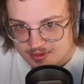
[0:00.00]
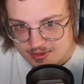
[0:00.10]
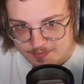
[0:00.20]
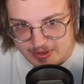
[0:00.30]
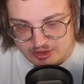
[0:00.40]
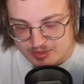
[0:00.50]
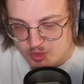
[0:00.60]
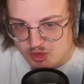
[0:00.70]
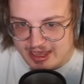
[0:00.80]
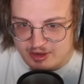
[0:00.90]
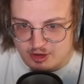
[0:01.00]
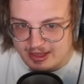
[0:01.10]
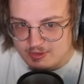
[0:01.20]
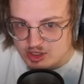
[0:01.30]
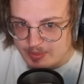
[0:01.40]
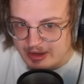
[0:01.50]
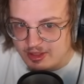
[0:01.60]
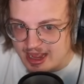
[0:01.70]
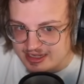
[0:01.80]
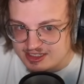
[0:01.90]
Better to moonlight early when you're
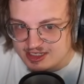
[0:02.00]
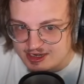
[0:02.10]
paralyzed.